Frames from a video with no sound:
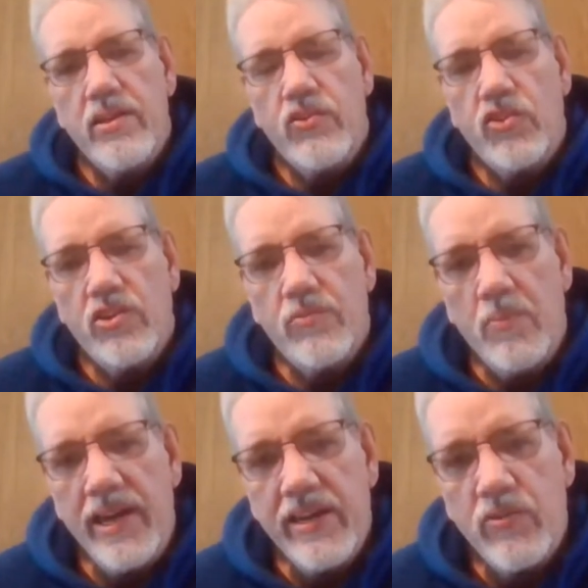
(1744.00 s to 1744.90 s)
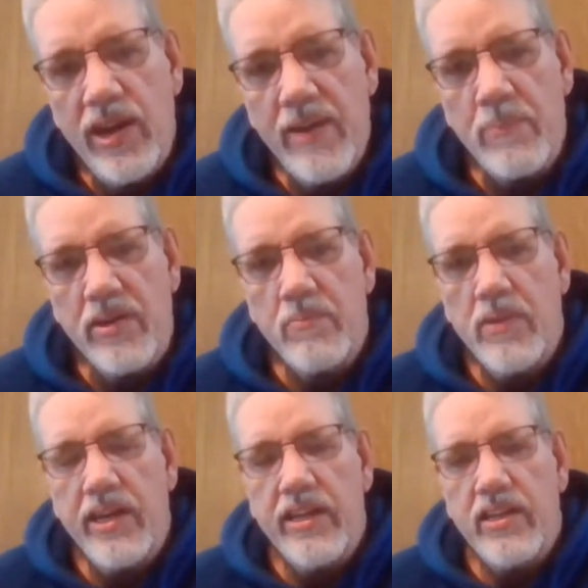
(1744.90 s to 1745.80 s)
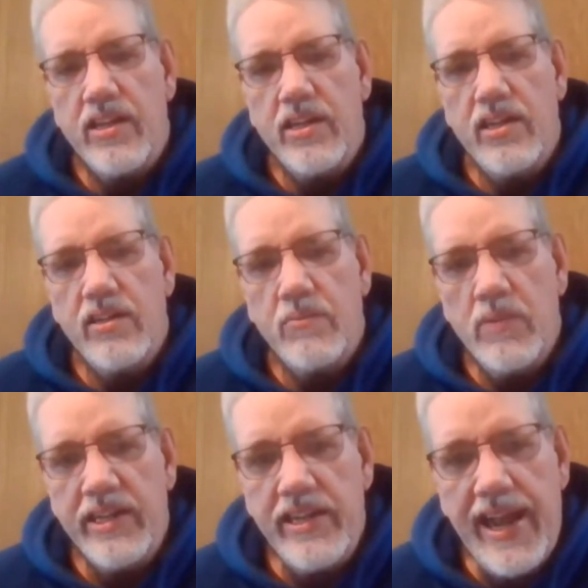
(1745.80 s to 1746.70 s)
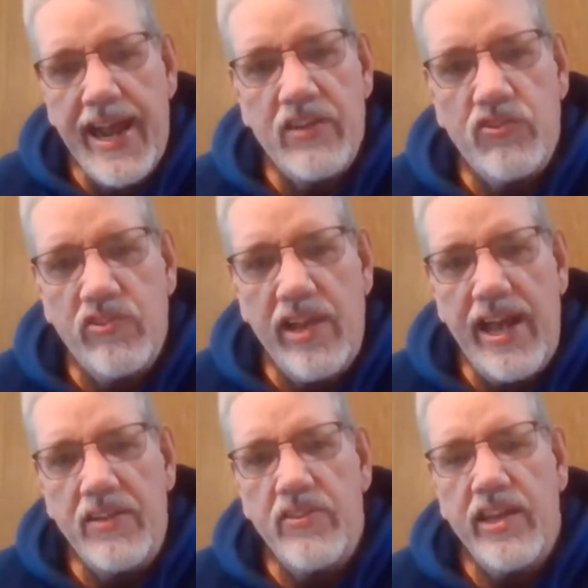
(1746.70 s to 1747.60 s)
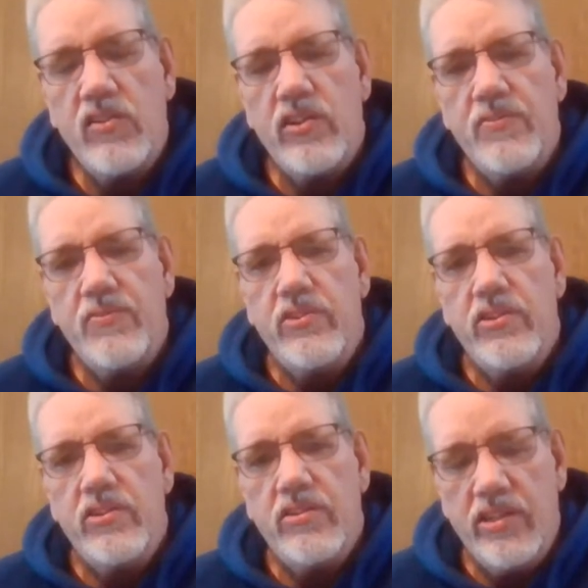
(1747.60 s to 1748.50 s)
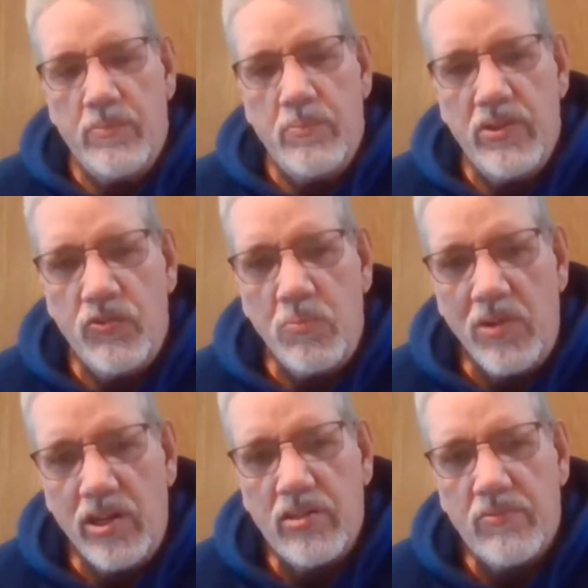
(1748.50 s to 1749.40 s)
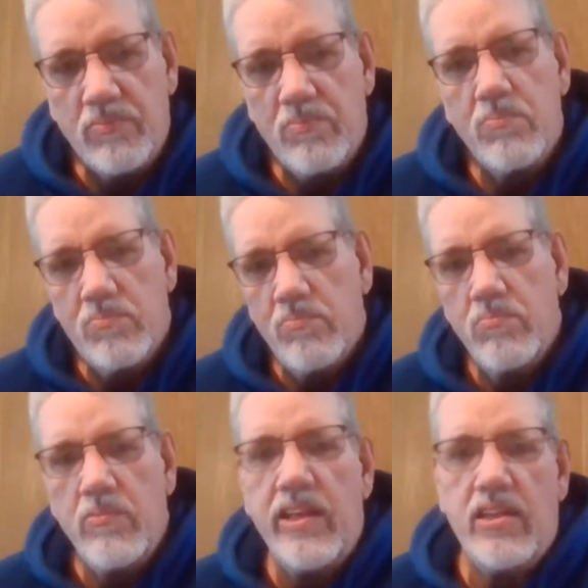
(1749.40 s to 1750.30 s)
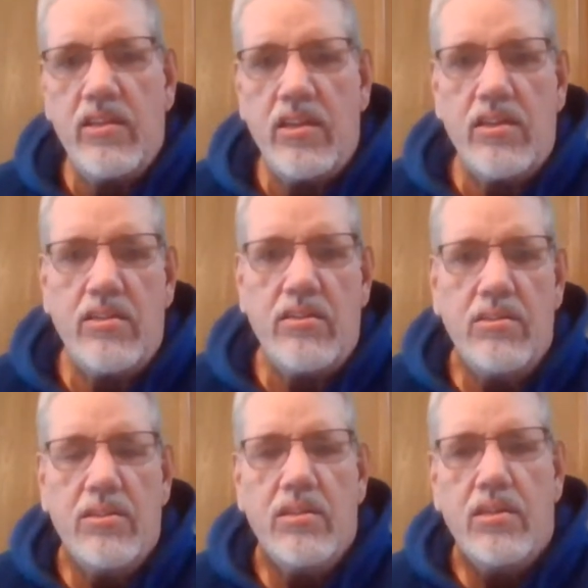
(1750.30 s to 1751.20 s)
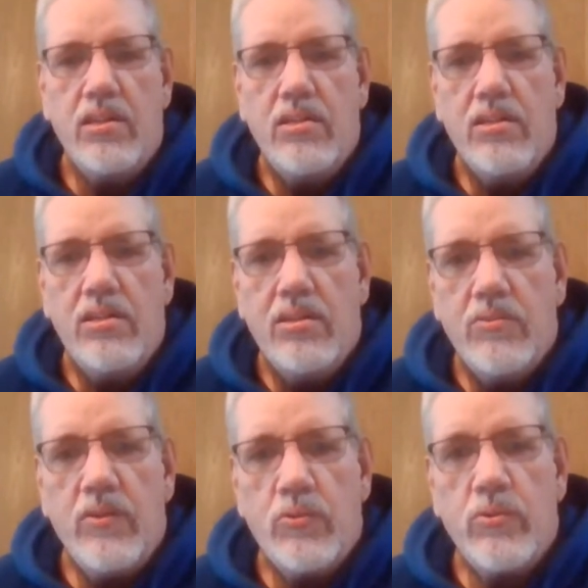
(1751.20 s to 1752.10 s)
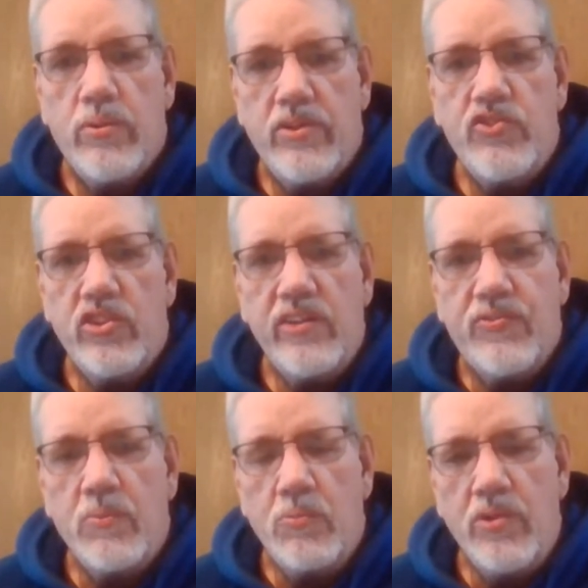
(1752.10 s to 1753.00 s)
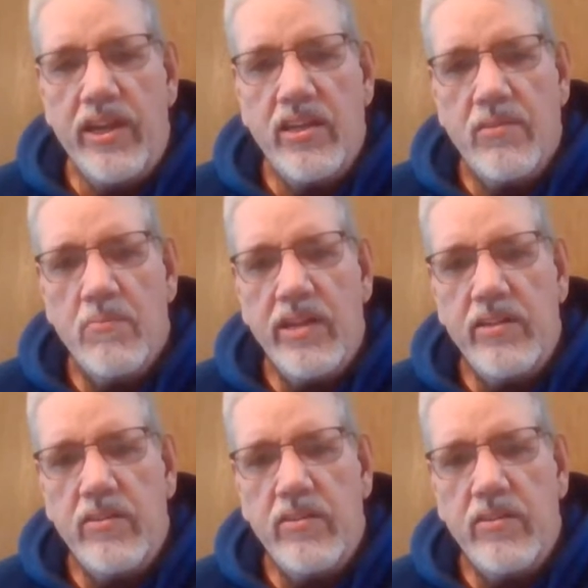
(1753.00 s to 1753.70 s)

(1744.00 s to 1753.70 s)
is of my grandpa, my dad's dad. They lived in Bismarck. They were originally from Wing.